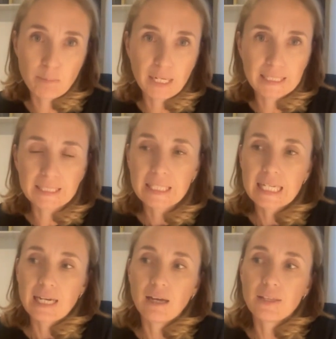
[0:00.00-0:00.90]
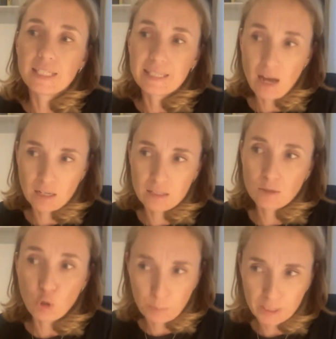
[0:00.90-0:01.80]
But the
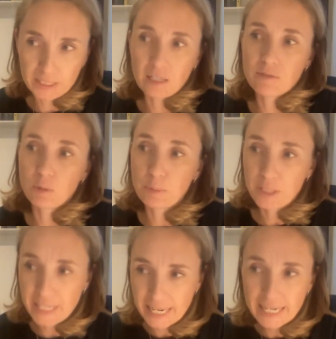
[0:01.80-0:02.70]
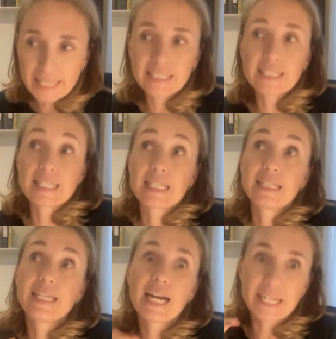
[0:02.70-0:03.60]
corporate tax will be there, and it is a
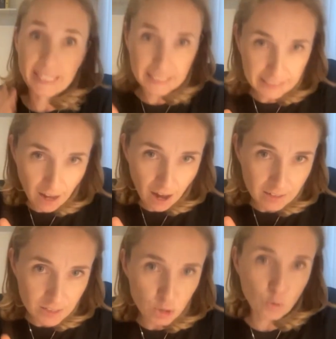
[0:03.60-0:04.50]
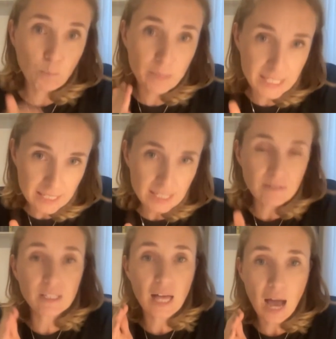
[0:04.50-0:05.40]
direct tax, so businesses
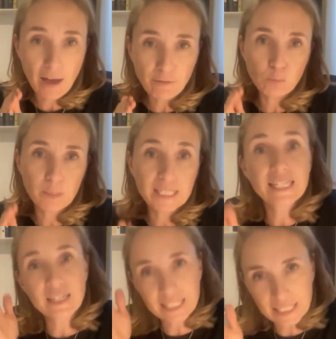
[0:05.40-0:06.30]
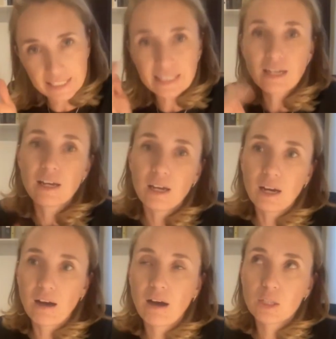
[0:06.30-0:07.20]
will have to pay directly
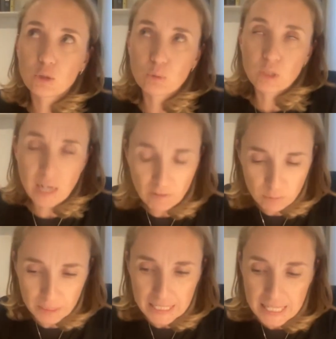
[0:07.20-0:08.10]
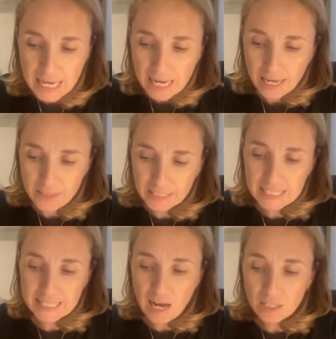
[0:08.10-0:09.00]
to the government, and that
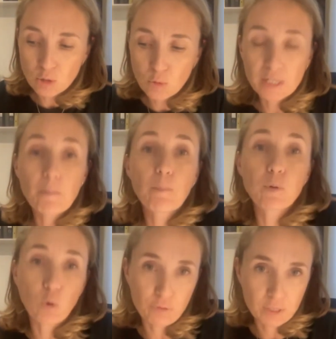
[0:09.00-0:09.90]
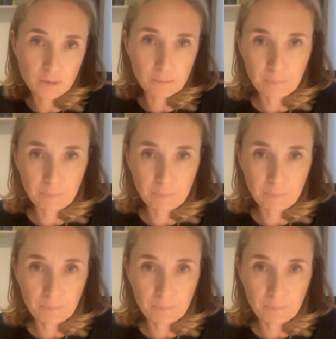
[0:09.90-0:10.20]
is tax on their profit.